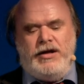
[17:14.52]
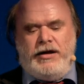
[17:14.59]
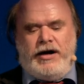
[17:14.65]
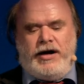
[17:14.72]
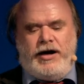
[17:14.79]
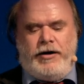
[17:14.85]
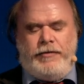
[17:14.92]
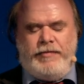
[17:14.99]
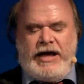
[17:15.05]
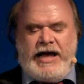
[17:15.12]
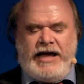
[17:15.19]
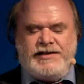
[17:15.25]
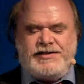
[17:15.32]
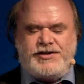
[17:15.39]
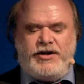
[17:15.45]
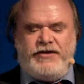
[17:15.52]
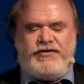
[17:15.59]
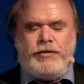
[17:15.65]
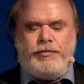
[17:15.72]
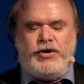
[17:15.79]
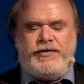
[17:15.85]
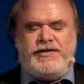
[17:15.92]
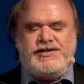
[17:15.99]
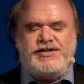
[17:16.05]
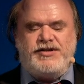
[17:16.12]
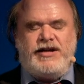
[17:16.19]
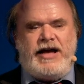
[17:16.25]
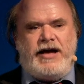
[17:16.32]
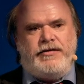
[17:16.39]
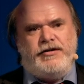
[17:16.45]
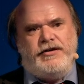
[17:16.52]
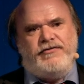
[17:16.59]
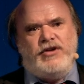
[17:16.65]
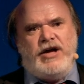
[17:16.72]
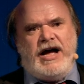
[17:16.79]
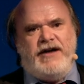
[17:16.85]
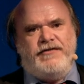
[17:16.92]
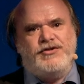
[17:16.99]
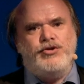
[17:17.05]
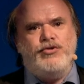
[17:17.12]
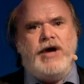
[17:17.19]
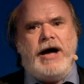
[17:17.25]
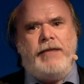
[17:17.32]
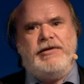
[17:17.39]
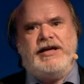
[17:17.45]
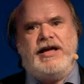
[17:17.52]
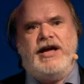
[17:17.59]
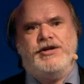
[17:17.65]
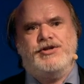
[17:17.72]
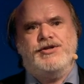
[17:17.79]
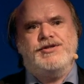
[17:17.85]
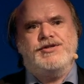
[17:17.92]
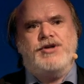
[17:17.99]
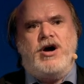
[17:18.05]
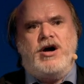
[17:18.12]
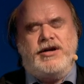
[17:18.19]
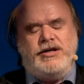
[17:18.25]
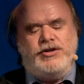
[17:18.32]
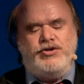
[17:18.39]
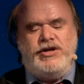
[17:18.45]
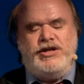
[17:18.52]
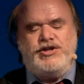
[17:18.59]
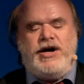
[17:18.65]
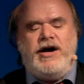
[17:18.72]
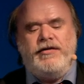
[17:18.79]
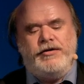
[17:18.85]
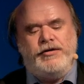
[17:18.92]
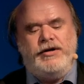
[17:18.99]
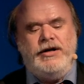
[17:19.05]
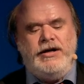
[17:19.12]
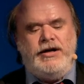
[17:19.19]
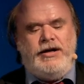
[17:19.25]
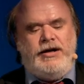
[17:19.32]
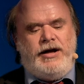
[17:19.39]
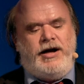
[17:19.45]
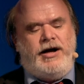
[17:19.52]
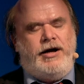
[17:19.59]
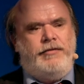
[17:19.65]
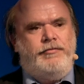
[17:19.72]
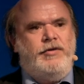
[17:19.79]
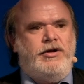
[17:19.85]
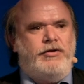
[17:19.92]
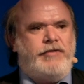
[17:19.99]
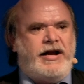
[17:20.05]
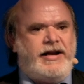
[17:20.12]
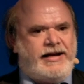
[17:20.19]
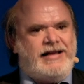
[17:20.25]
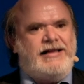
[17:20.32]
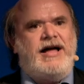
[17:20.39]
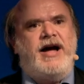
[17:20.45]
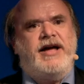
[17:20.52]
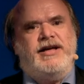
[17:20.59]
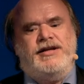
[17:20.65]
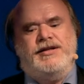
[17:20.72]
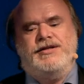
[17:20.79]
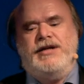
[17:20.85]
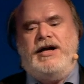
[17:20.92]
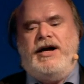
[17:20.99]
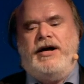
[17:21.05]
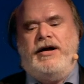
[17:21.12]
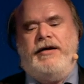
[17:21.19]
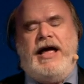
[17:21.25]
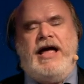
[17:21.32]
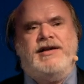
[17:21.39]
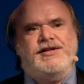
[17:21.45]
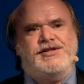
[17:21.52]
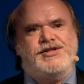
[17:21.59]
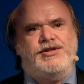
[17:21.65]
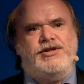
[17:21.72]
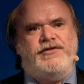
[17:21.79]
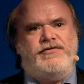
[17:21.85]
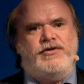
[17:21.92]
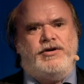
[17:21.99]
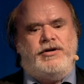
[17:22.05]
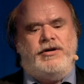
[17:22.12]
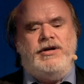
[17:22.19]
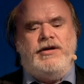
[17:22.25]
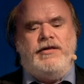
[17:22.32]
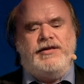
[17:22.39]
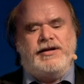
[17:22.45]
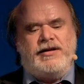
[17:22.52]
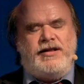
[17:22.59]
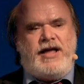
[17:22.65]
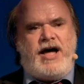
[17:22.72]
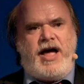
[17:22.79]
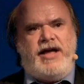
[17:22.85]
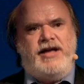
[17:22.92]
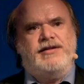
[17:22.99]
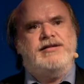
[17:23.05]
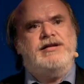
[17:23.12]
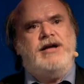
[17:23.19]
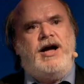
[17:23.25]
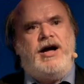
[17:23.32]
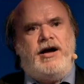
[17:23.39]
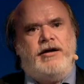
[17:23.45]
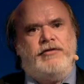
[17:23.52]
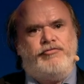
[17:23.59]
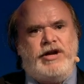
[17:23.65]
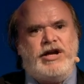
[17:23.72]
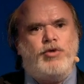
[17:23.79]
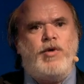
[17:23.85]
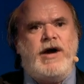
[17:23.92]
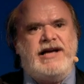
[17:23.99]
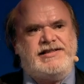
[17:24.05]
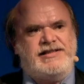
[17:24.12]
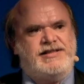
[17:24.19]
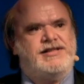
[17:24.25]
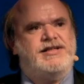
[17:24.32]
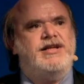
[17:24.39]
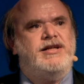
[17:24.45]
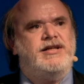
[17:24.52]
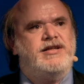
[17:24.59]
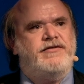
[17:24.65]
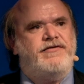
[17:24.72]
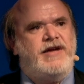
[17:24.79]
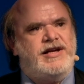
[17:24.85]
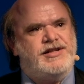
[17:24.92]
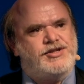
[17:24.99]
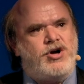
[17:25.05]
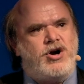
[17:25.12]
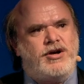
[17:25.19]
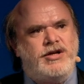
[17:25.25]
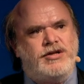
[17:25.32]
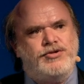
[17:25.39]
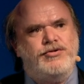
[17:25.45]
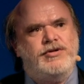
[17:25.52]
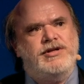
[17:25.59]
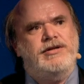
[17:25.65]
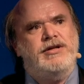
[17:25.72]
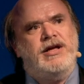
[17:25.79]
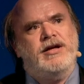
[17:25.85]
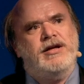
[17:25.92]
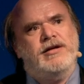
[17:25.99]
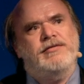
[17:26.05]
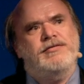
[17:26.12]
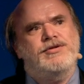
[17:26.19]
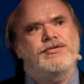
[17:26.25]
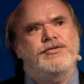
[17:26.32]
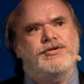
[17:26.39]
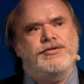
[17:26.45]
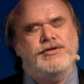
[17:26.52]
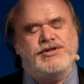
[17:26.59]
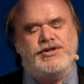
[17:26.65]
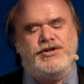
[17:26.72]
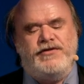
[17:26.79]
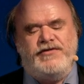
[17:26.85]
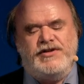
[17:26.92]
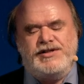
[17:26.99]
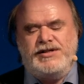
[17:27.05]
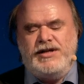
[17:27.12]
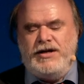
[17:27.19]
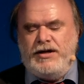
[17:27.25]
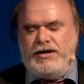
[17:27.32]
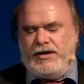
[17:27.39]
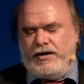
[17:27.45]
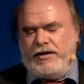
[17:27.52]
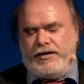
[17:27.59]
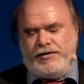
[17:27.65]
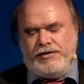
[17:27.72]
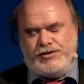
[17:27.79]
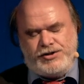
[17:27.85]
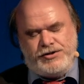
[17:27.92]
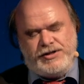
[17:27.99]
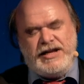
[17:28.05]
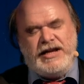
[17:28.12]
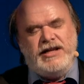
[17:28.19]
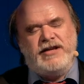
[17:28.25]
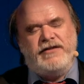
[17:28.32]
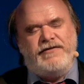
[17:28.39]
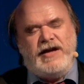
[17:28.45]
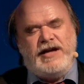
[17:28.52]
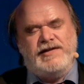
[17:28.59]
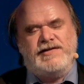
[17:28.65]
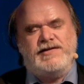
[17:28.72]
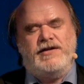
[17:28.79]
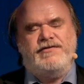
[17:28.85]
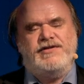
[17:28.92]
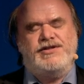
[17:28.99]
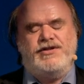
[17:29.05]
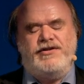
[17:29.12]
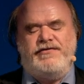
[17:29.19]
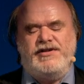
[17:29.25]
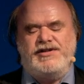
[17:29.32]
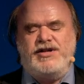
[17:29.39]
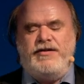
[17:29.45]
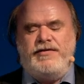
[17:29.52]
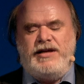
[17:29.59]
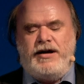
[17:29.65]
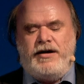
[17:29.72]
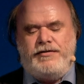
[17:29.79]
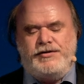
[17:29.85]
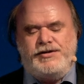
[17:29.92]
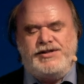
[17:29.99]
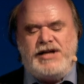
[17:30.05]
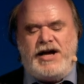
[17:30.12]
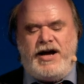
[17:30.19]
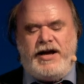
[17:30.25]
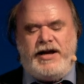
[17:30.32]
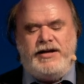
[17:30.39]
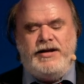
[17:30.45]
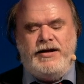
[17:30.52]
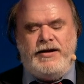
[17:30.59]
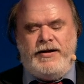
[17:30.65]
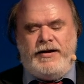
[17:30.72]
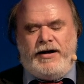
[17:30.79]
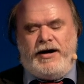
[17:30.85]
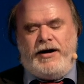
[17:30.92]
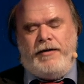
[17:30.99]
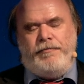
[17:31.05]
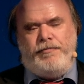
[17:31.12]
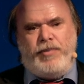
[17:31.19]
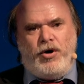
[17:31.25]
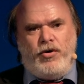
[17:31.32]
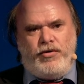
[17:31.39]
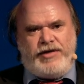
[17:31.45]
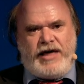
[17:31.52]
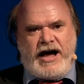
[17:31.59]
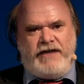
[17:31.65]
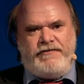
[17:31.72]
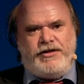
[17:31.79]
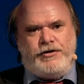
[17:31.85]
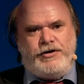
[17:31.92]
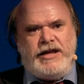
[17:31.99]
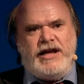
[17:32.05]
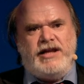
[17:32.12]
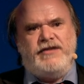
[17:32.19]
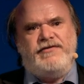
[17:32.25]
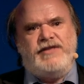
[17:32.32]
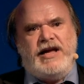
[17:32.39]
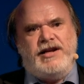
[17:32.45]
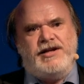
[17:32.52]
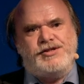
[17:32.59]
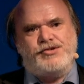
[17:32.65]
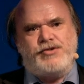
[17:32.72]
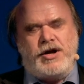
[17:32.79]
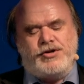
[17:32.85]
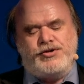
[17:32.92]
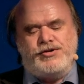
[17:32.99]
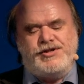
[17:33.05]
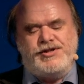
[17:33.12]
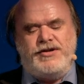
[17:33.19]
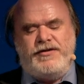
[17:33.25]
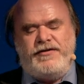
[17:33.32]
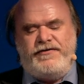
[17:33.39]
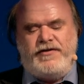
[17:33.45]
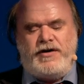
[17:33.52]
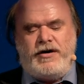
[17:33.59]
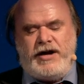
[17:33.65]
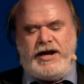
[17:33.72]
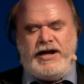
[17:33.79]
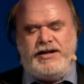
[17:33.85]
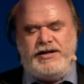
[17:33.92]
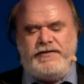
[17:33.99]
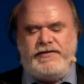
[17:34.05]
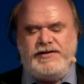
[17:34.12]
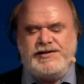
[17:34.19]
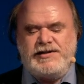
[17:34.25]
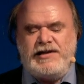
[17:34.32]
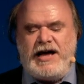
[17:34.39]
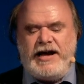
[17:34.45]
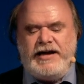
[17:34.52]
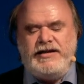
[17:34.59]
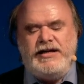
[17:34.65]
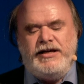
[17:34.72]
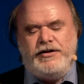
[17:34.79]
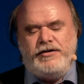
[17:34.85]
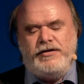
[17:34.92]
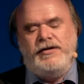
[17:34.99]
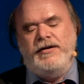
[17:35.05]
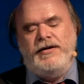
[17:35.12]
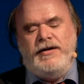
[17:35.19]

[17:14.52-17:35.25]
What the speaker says: And so if you put this together, if you have two applications talking to each other, right, a client and a server, the client requests an interface talking to a service, a certain interface of a service on the other side. Both have their native data structures on the far end of the slide here.